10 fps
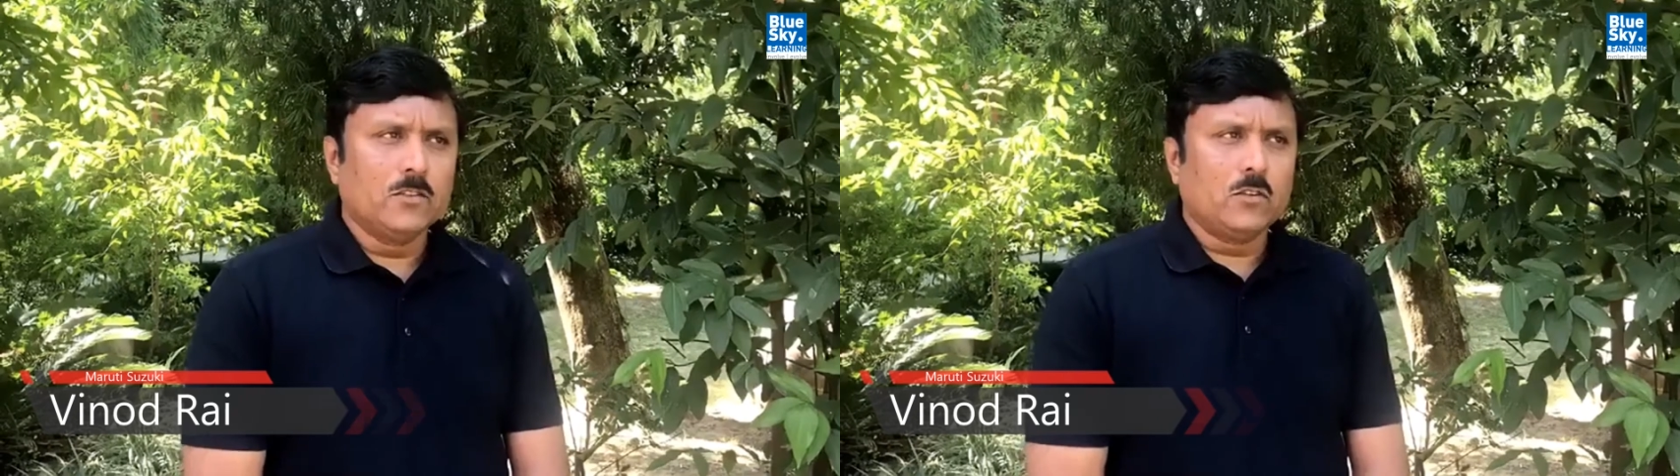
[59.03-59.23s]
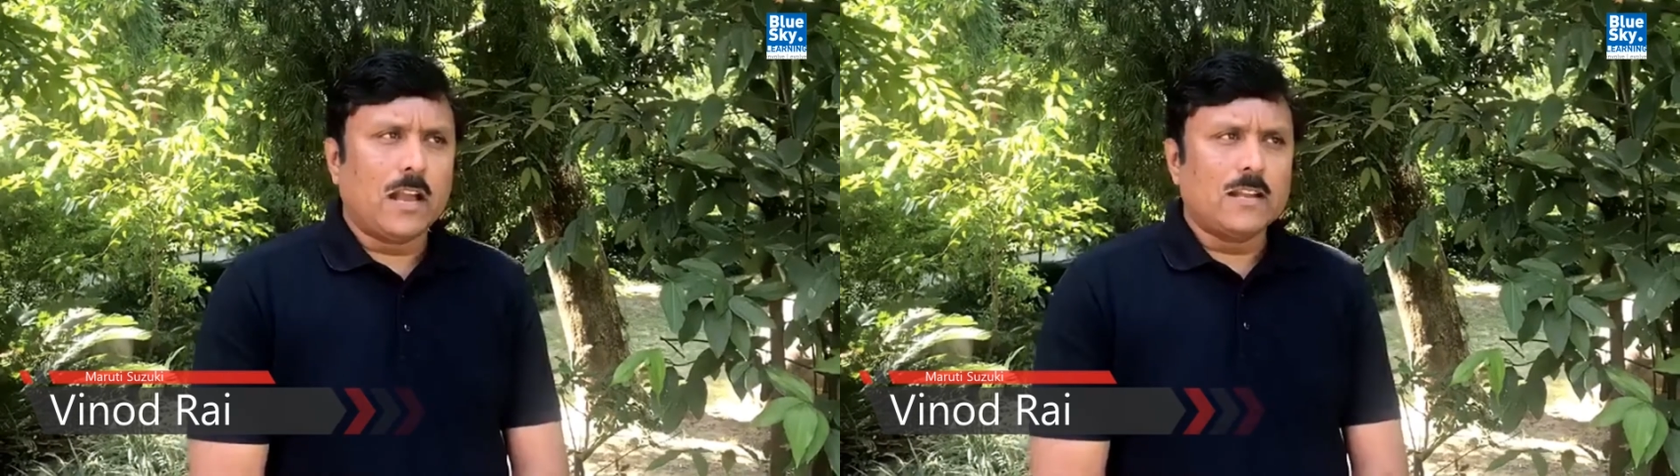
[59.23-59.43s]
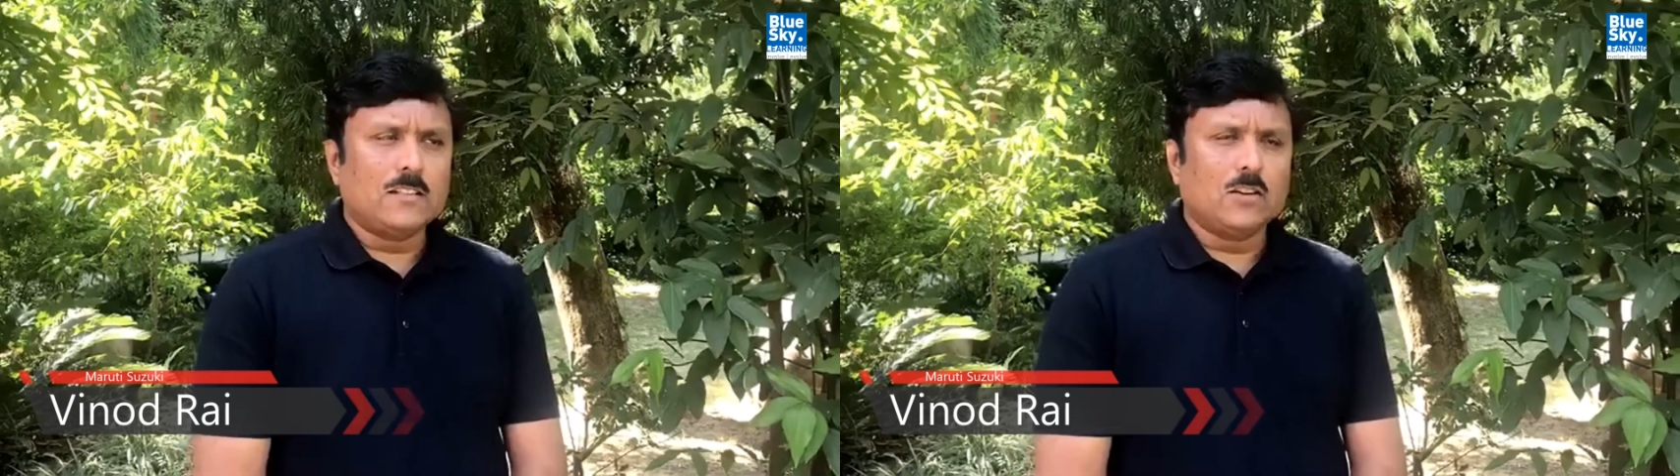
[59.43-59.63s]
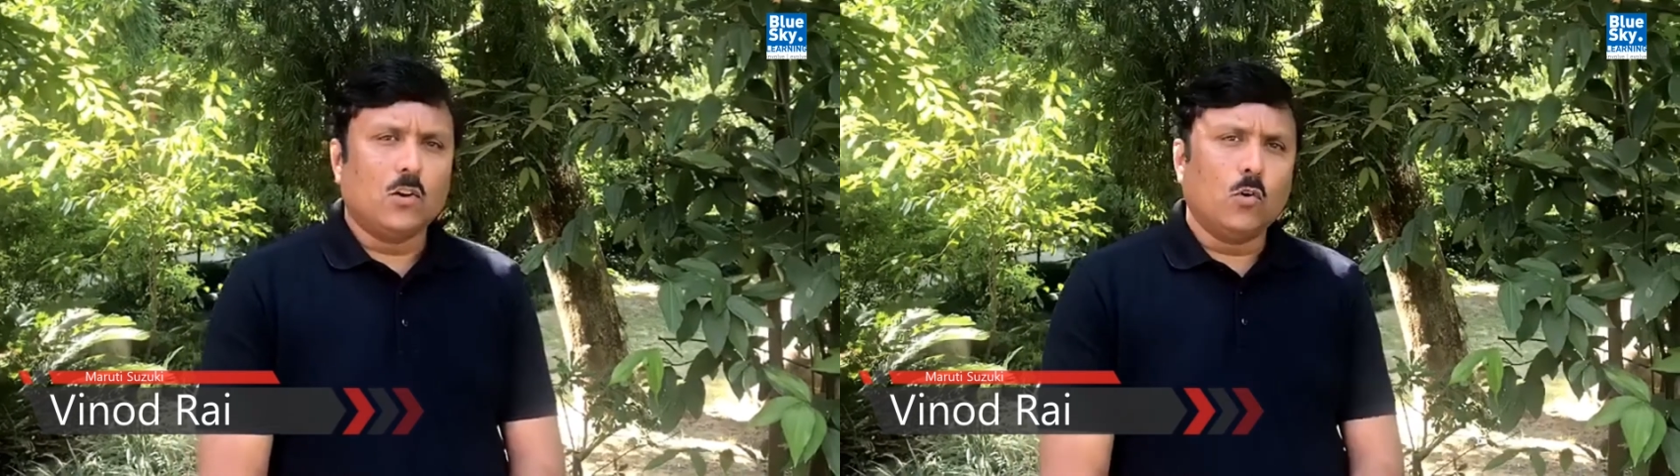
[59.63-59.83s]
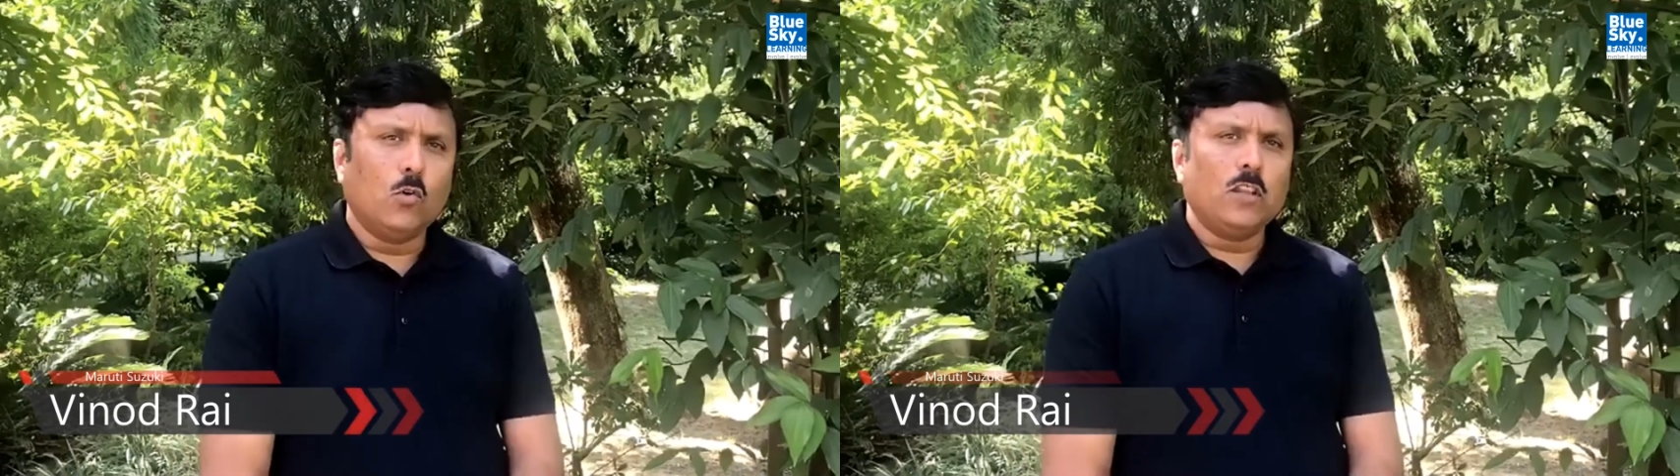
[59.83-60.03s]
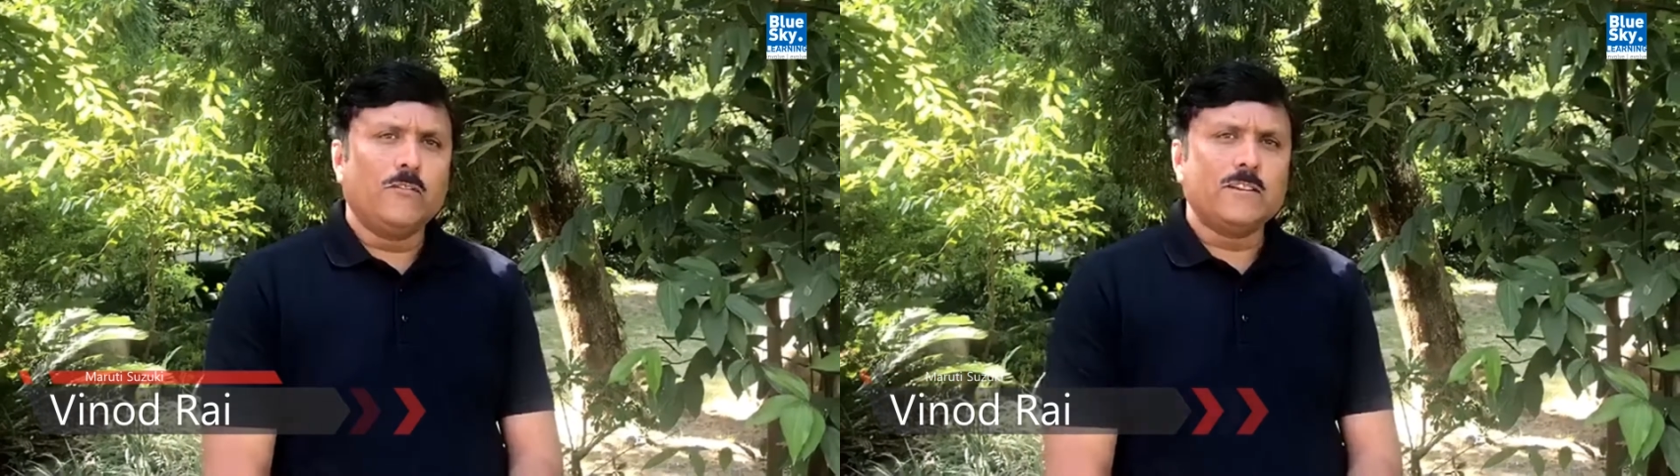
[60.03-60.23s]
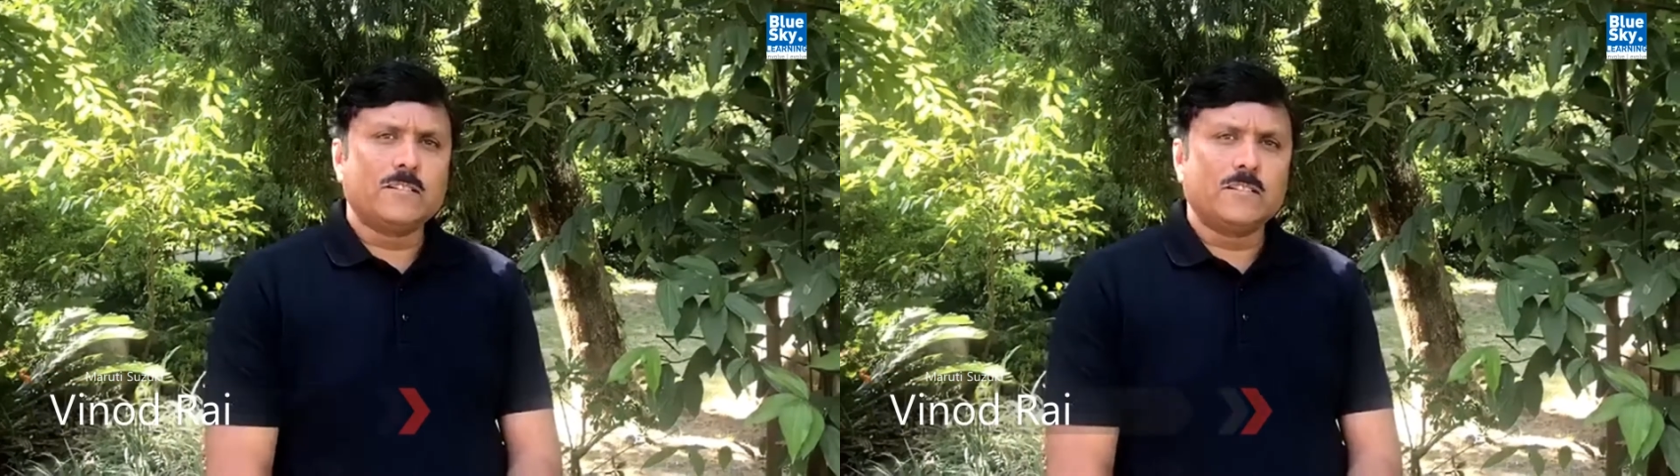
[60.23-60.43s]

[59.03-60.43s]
so as a whole if I